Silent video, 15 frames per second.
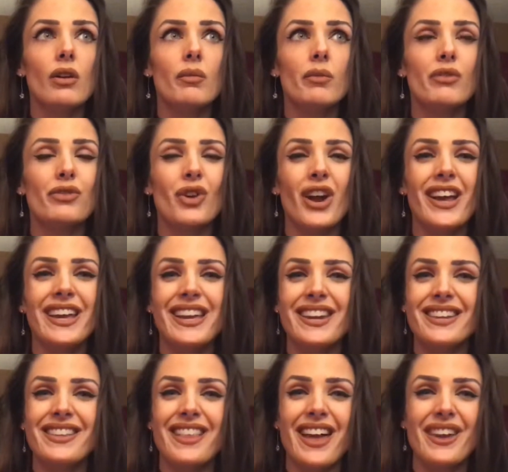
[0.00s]
Before I get
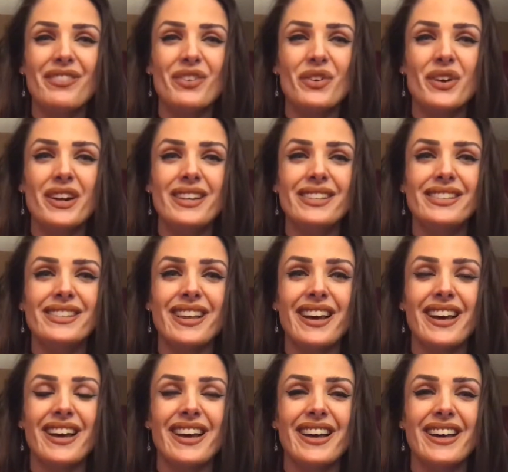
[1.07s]
into that, of course,
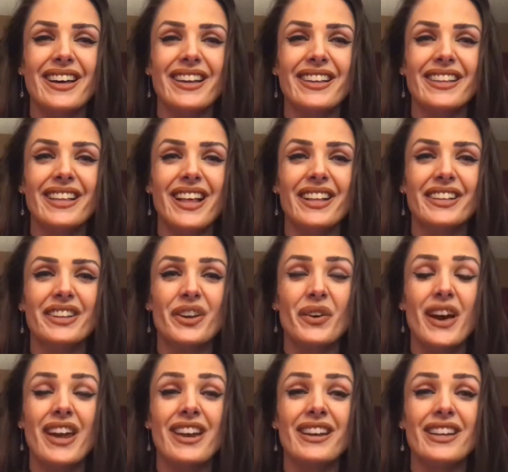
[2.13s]
I'll go
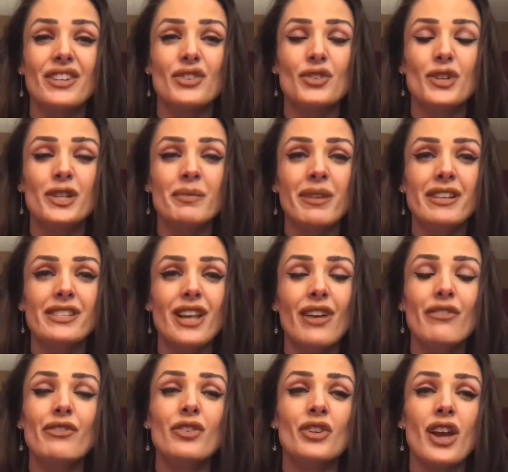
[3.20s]
ahead and introduce
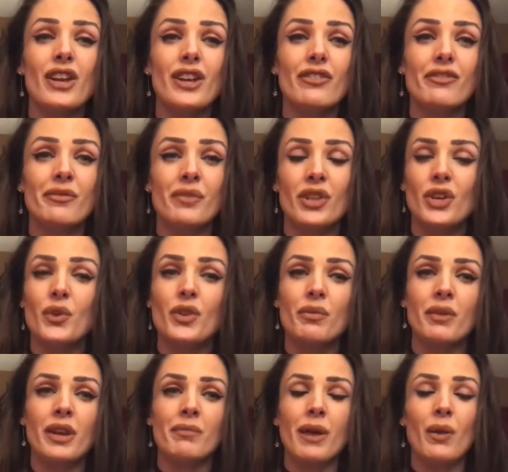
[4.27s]
myself. If you're not yet familiar
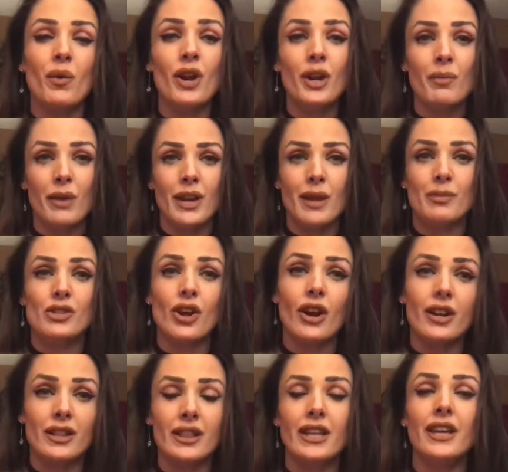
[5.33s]
with me and my work, my name is
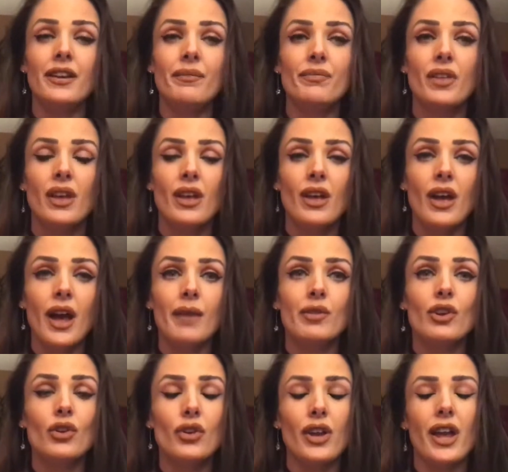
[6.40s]
Arden Lee. I'm
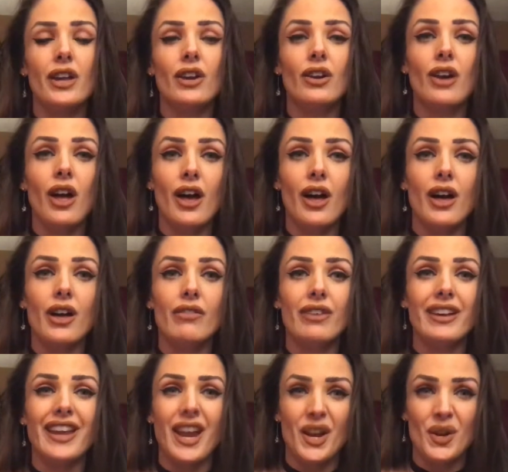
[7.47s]
the creator of
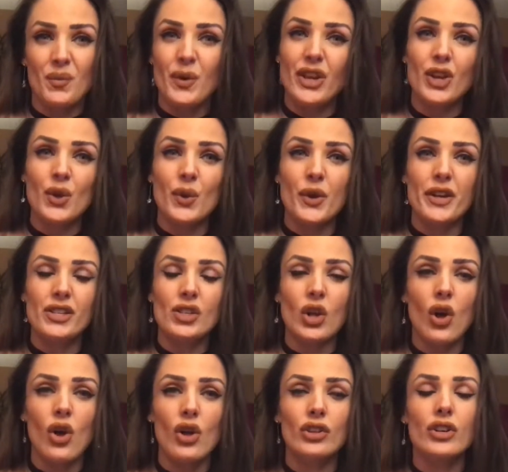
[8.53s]
an 8-week course
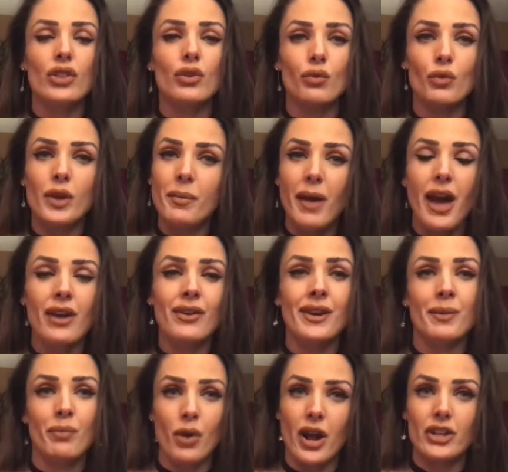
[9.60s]
called The
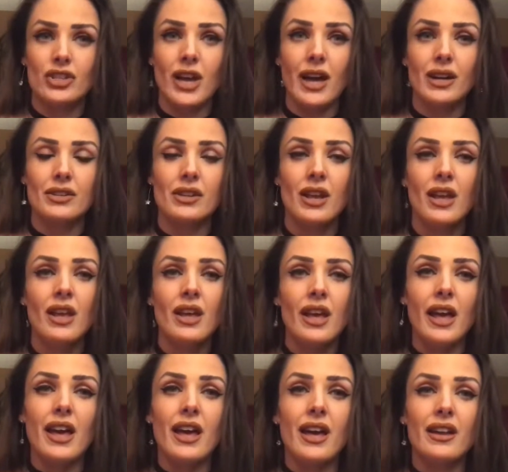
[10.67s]
Repatterning Project.
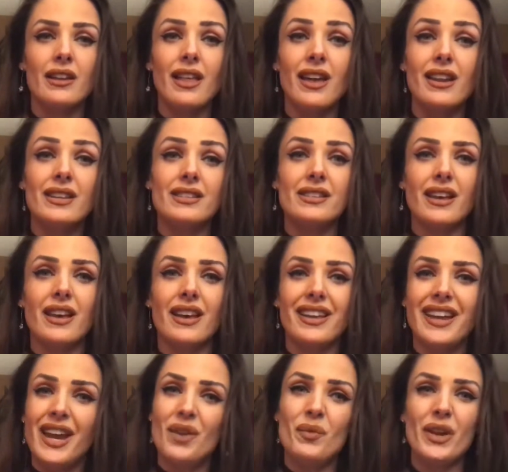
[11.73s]
And that is
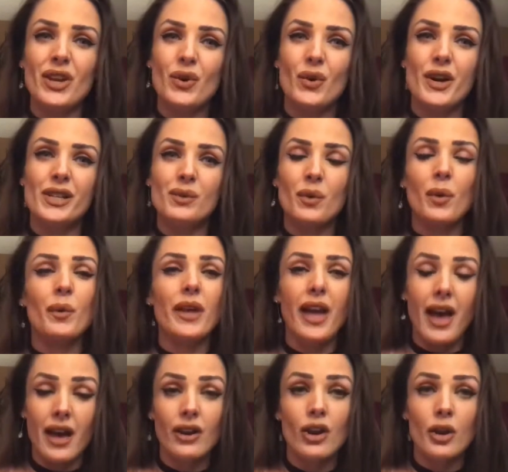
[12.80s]
an 8-week course where we
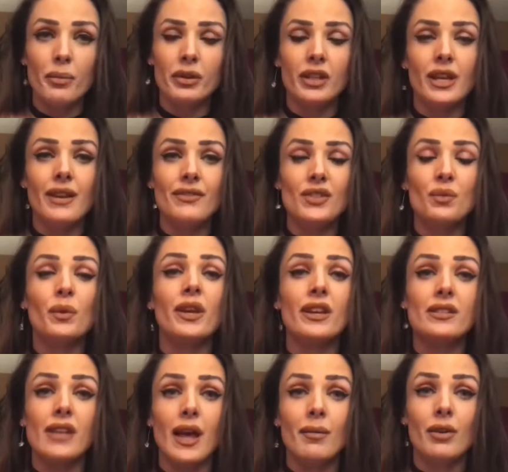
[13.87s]
hack our beliefs, we
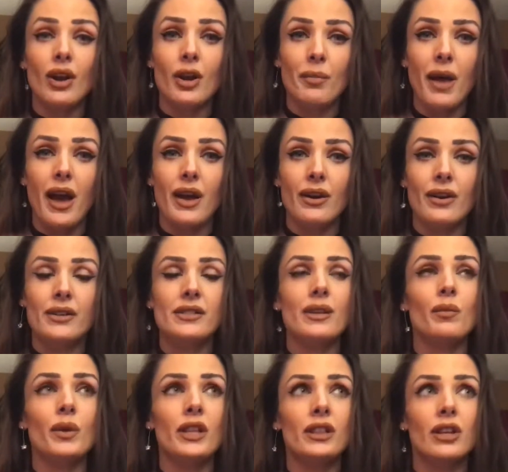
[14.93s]
examine our patterns,
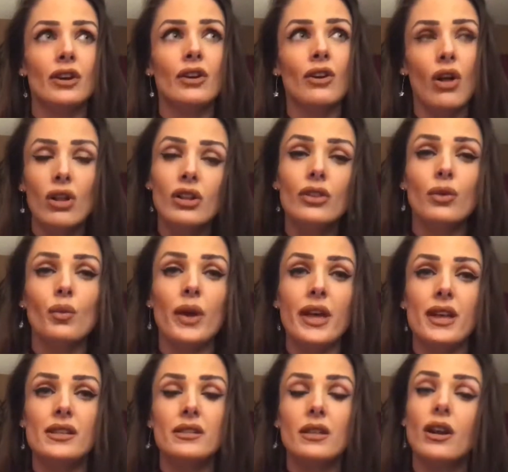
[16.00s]
and we learn all of the
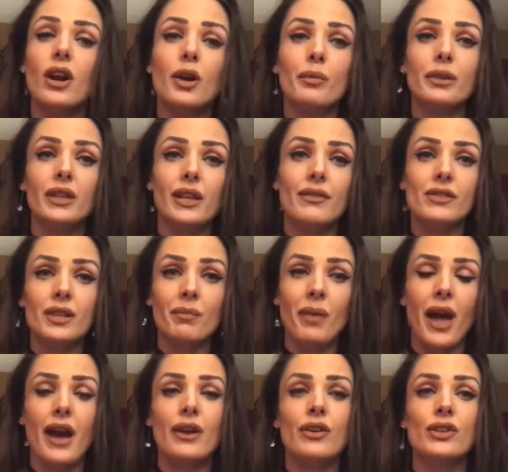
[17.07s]
ways that our beliefs and
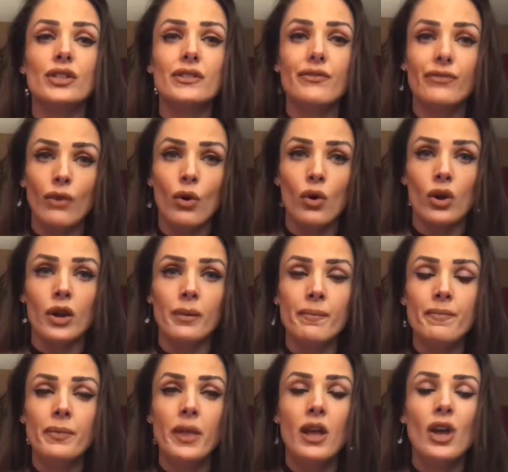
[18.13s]
patterns form
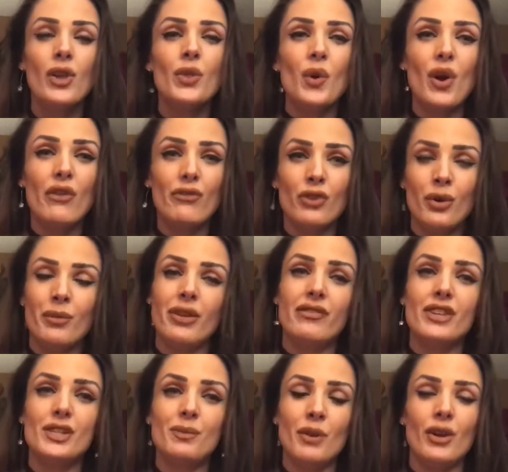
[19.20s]
through our formative
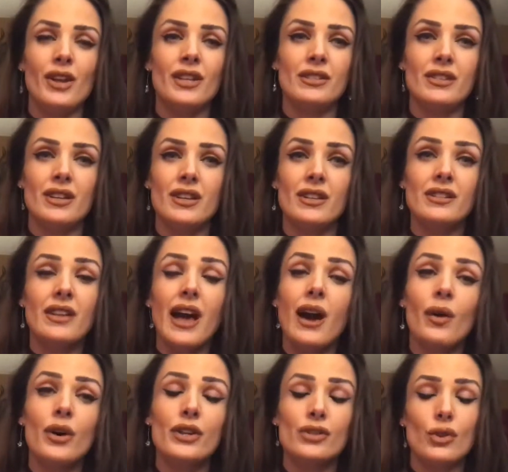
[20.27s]
experiences,
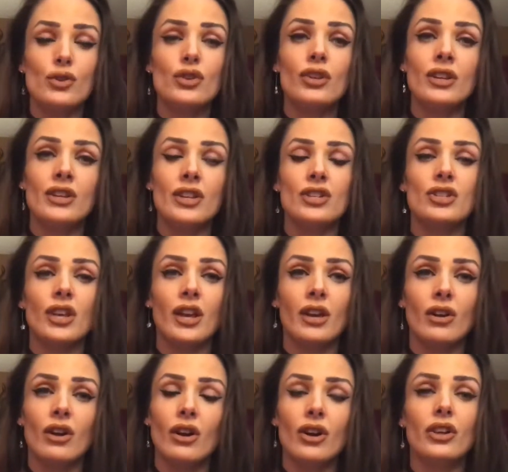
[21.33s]
our social conditioning,
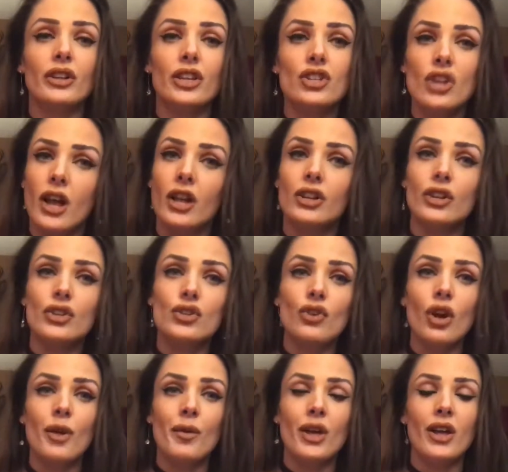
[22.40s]
our early childhood
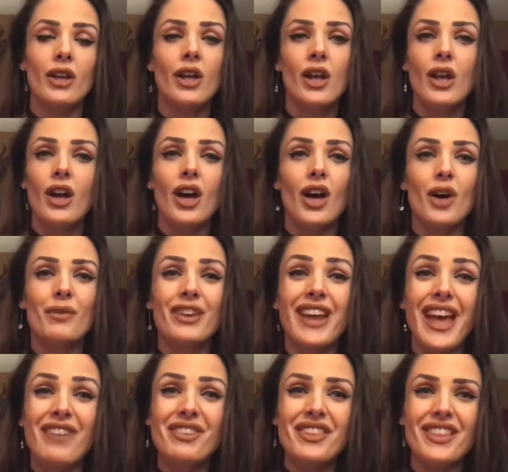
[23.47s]
trauma, and
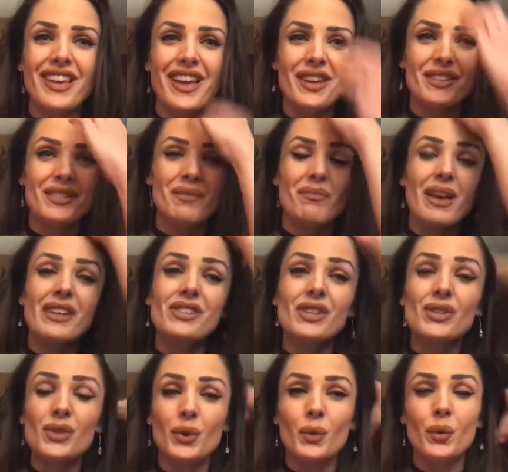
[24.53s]
everything else that makes
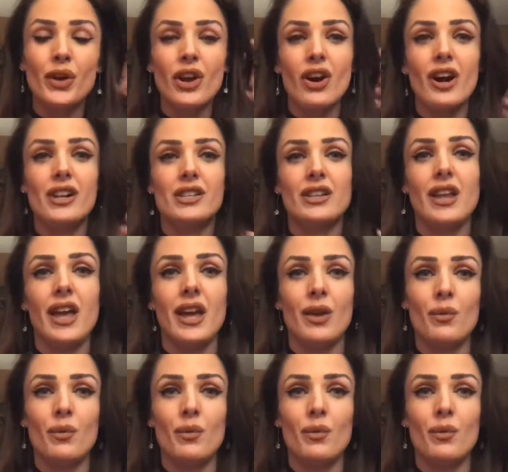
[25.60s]
us who we are today.